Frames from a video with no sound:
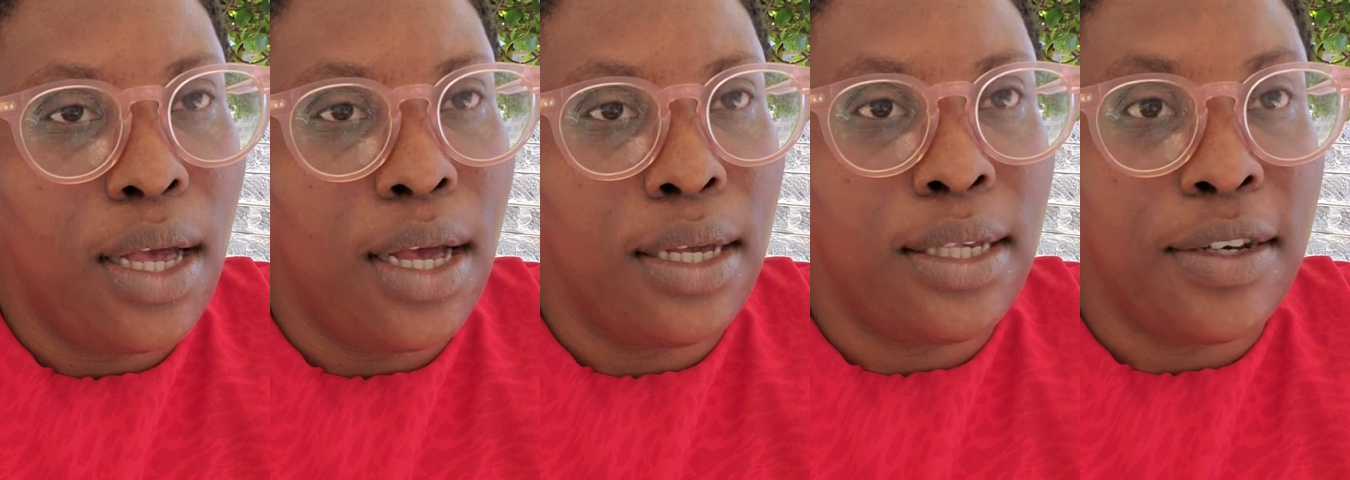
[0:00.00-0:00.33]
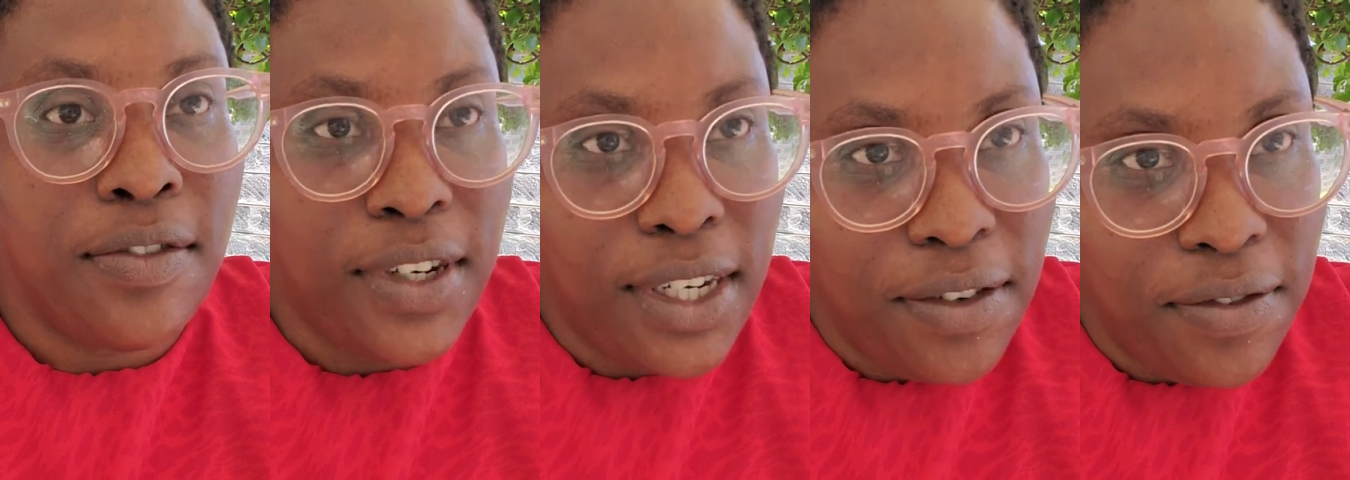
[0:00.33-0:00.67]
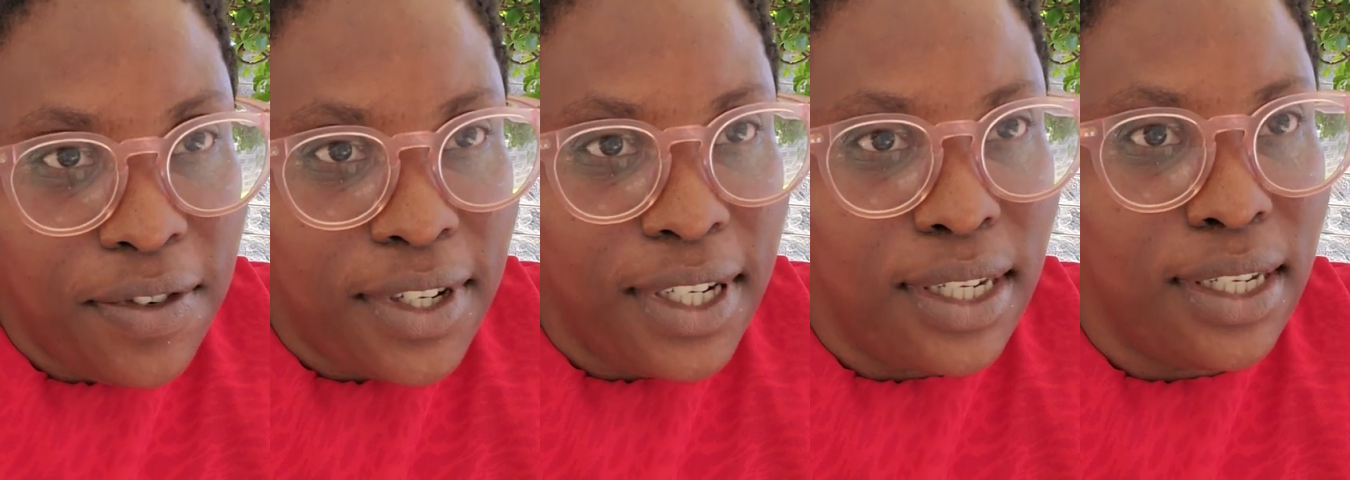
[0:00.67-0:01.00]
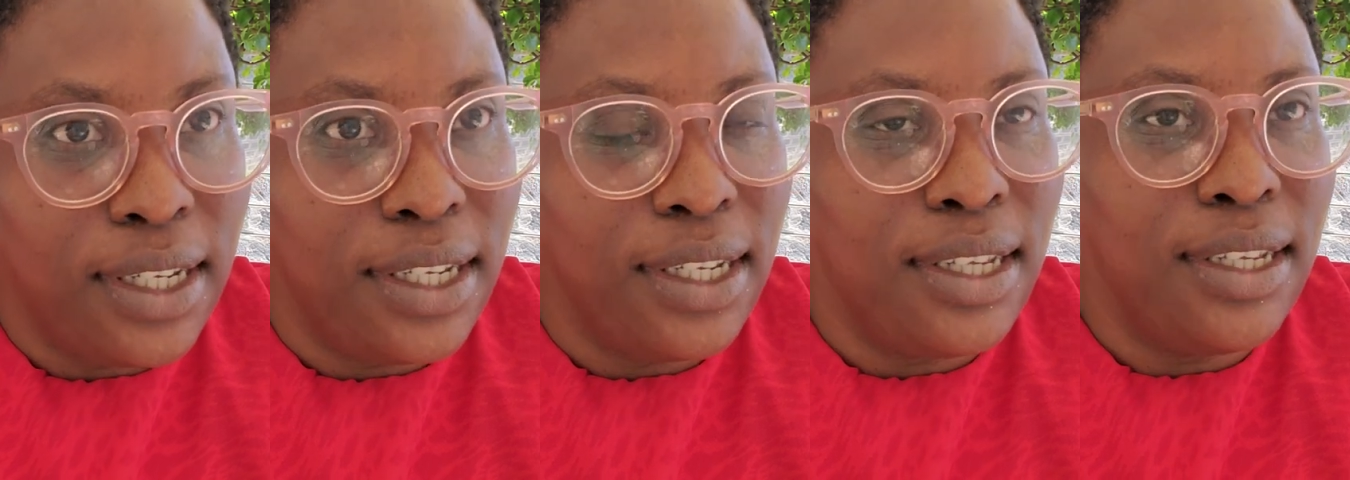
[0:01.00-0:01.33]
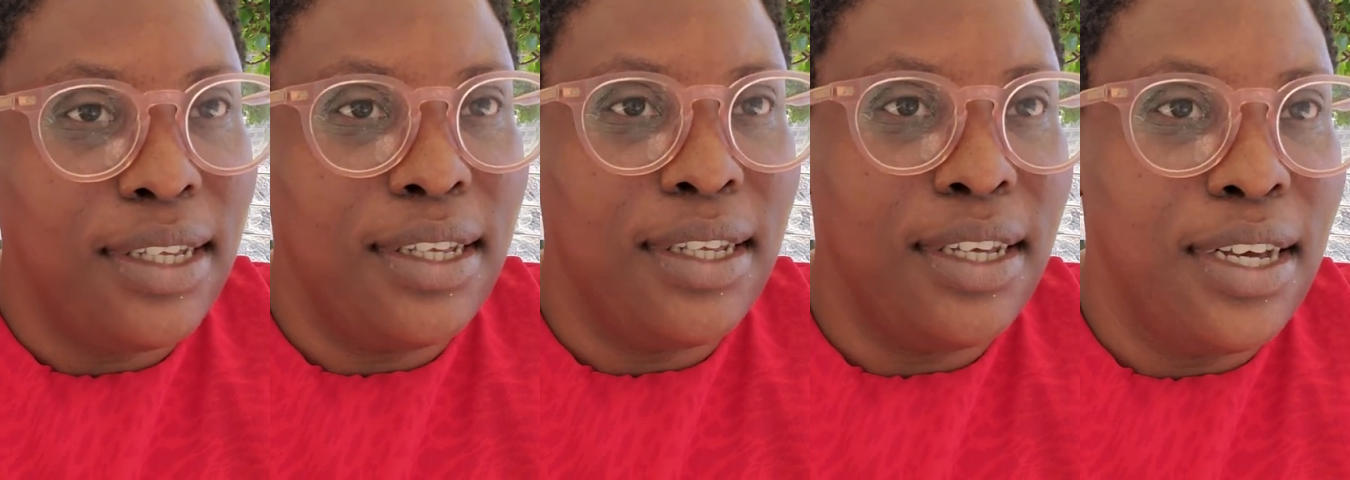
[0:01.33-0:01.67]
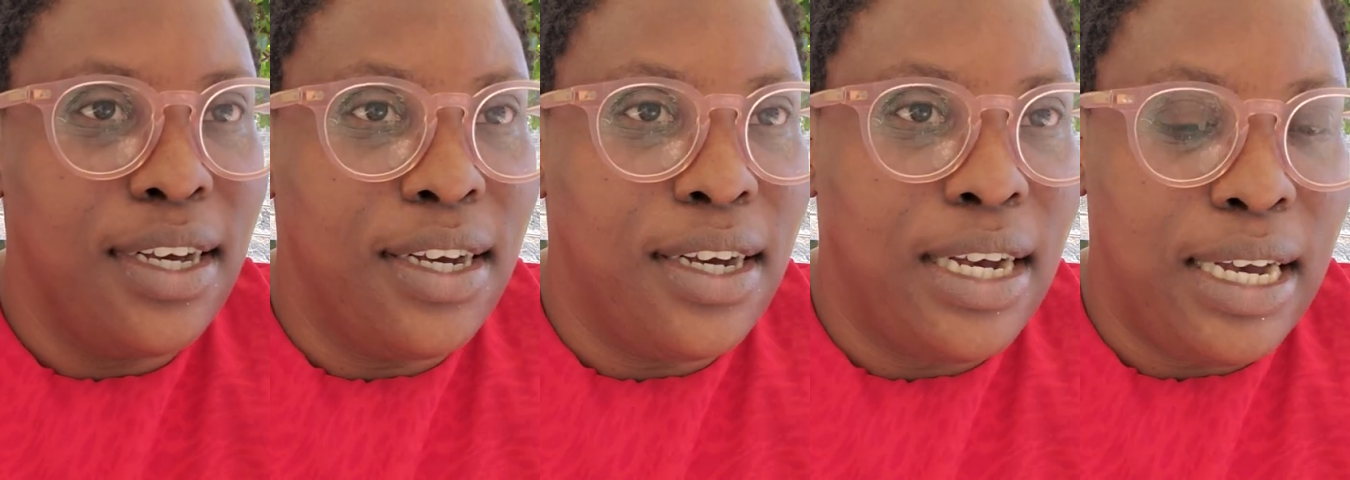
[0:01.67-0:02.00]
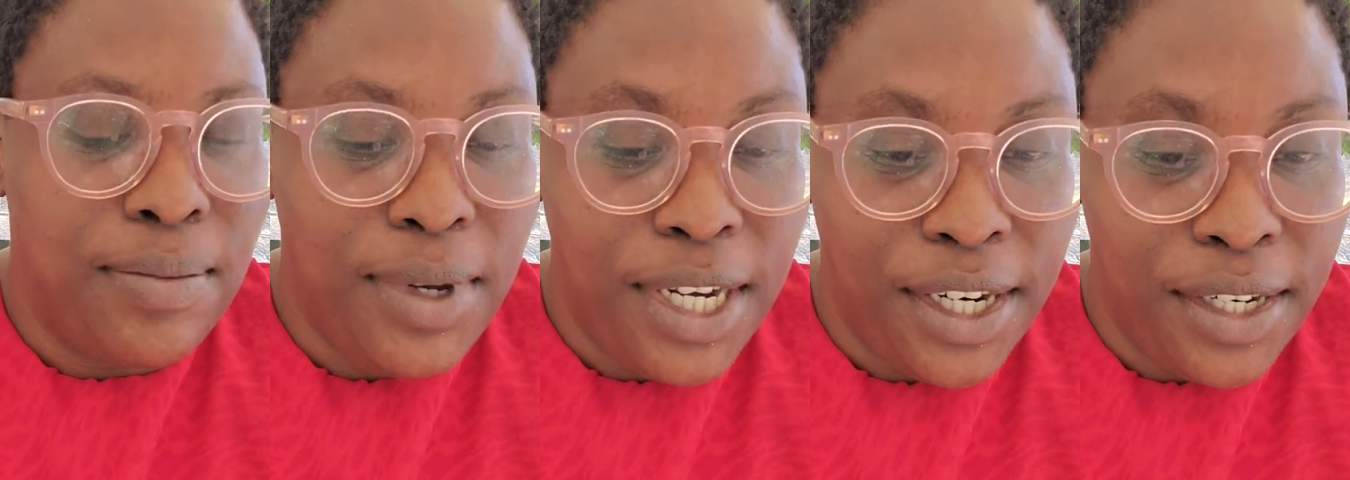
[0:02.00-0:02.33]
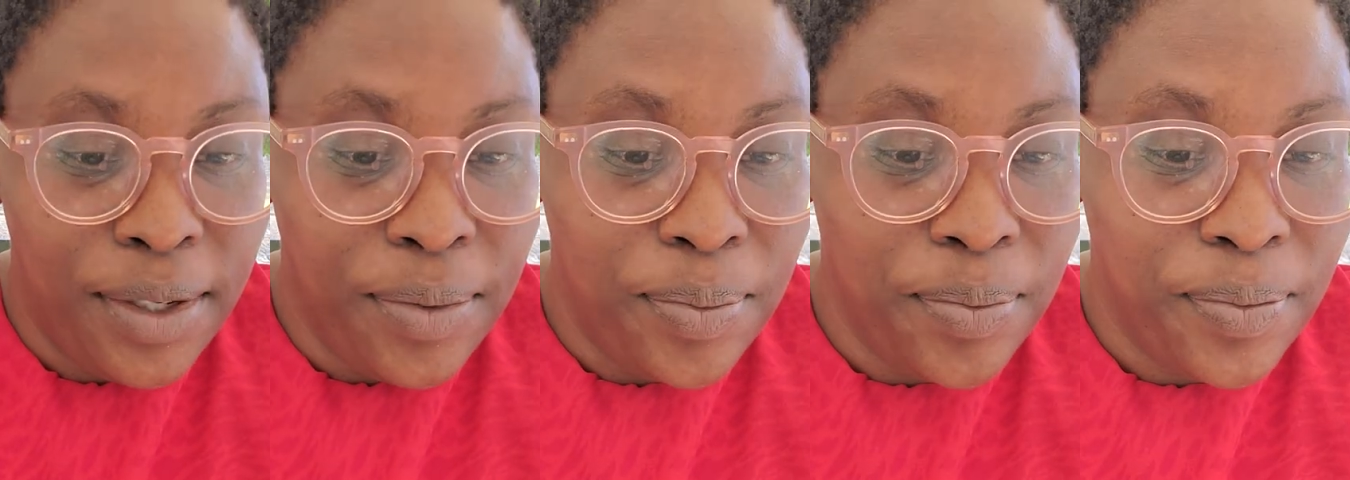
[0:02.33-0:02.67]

I survived. I'm here.